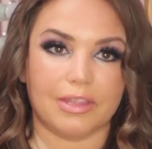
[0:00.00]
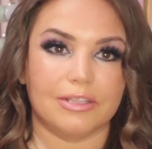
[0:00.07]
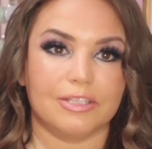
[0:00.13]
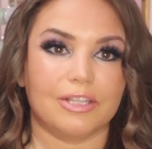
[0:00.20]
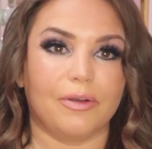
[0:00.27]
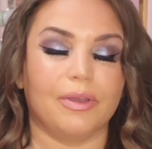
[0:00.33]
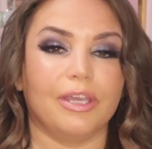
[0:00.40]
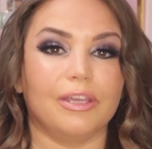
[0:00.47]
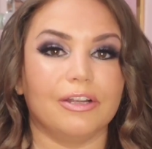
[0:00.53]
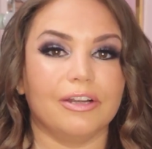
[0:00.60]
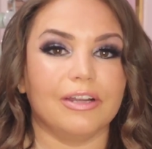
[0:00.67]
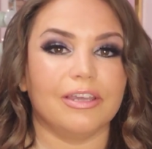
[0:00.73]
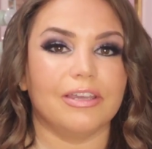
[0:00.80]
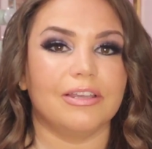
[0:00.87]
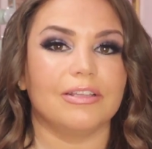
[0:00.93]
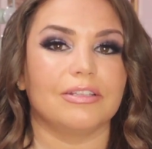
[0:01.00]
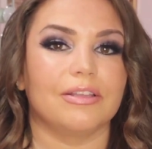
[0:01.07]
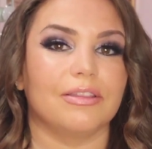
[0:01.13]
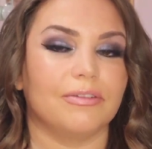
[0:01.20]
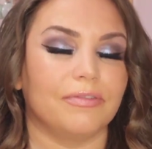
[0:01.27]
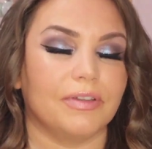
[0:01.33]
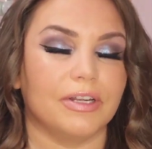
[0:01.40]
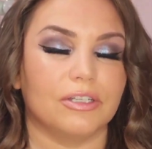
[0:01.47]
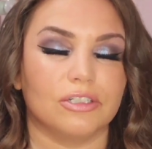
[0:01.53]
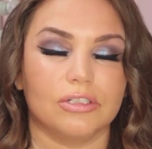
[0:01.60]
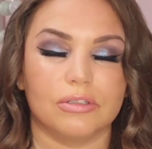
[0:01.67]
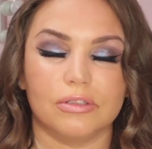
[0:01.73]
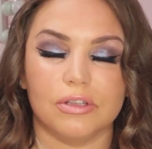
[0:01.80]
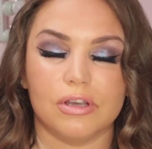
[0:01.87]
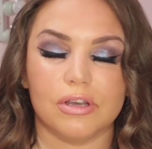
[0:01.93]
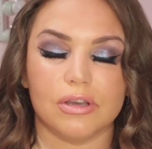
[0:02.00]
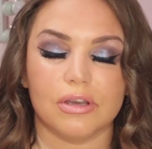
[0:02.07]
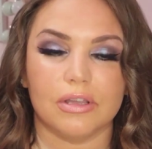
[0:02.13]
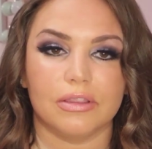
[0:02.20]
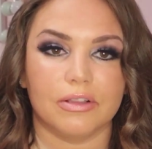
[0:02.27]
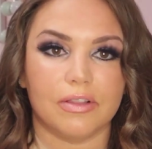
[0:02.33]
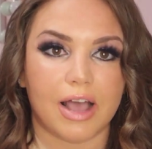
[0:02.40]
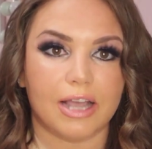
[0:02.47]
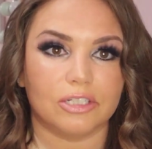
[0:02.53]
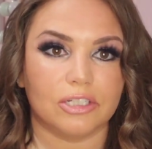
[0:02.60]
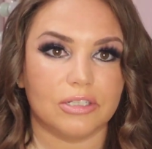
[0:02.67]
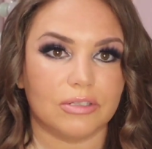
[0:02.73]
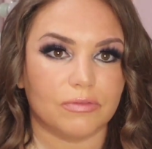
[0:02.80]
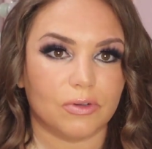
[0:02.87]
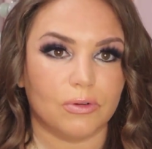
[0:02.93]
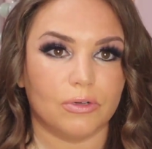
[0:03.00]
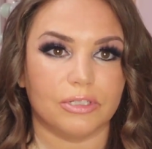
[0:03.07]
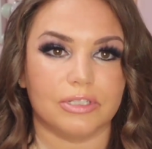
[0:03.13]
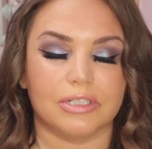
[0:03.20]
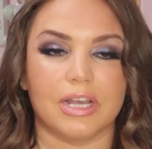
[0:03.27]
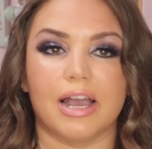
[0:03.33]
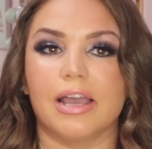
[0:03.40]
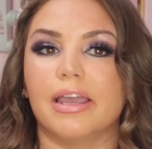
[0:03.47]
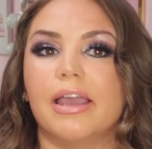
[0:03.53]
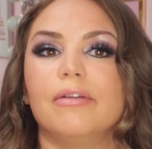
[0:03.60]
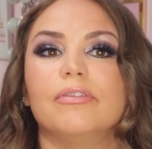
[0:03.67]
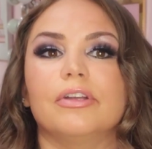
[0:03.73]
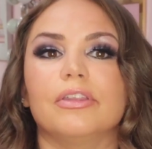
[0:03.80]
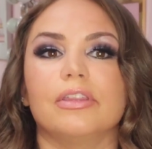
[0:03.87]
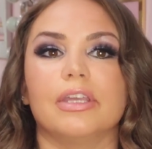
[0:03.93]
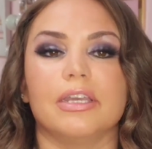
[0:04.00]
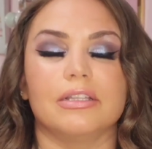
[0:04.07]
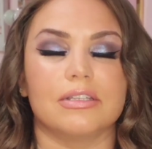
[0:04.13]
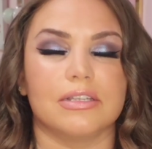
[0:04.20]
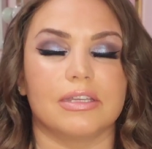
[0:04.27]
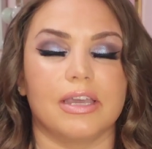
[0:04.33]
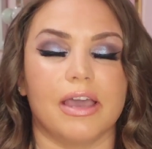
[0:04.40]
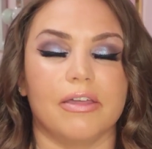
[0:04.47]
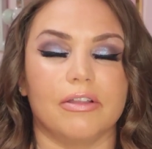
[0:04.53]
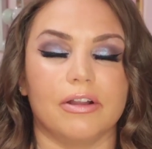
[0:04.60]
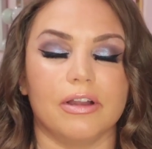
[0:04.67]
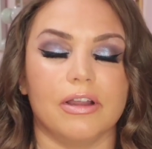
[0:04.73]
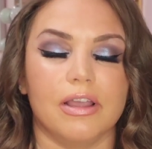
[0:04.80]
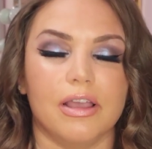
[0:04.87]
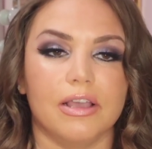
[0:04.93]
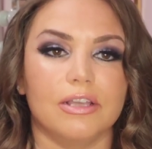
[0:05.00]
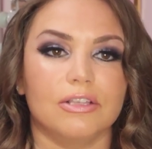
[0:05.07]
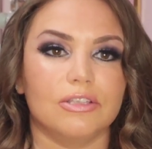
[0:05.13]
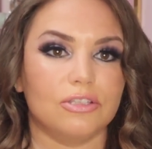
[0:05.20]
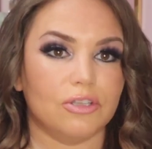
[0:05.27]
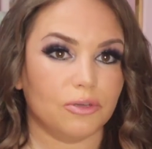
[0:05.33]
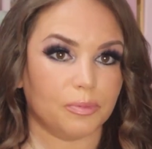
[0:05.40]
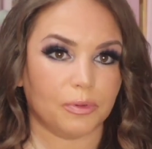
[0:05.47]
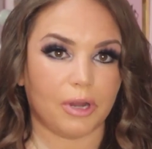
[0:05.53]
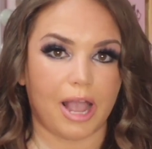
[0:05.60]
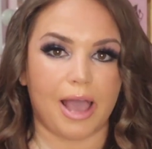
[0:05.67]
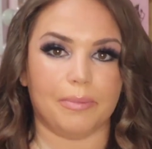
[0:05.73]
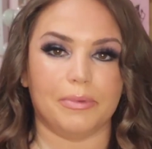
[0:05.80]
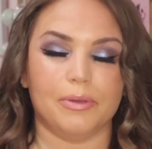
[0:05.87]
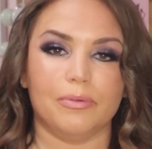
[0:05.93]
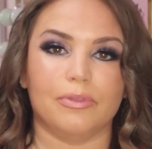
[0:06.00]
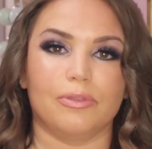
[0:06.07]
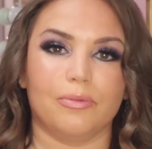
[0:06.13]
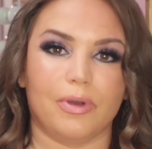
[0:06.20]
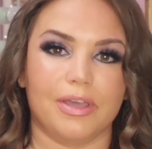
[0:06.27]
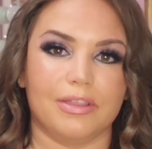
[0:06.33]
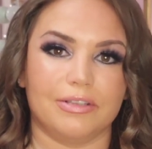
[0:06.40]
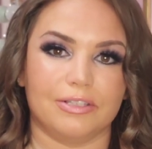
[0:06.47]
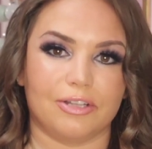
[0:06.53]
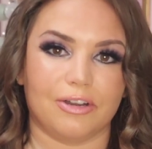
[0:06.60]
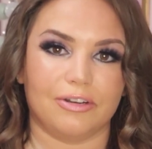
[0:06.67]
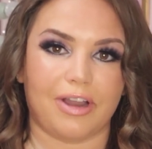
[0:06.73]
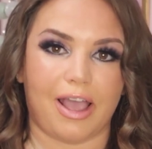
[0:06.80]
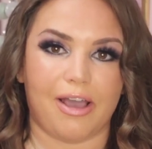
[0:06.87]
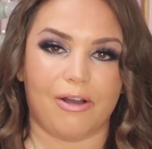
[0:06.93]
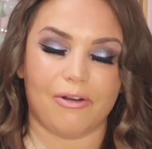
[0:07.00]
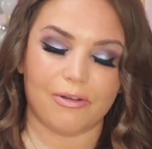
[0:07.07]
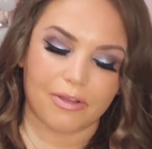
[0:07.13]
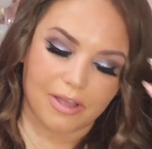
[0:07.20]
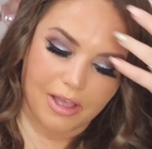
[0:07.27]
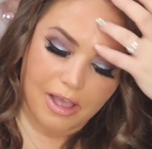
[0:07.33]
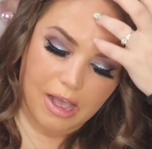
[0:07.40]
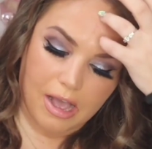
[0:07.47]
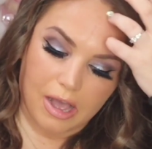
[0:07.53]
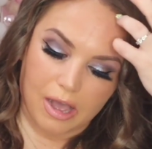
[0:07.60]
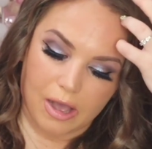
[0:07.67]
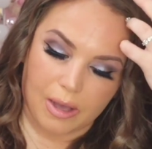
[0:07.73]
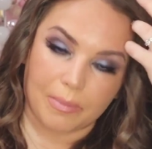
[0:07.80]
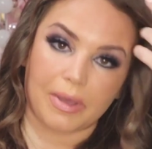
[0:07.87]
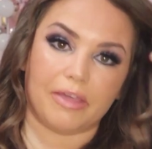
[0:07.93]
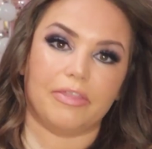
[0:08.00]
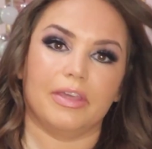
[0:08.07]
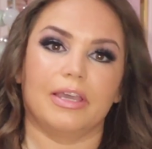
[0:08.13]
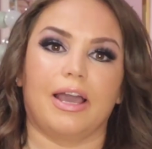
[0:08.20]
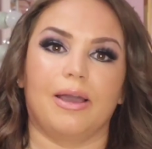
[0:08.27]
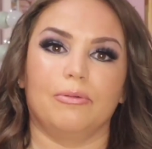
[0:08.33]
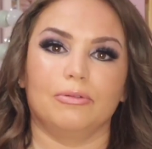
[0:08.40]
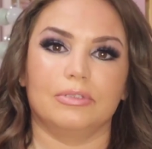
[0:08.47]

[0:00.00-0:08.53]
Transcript: So here is the finished look. The lashes, of course, tie everything together. Super happy with the way this turned out. I think I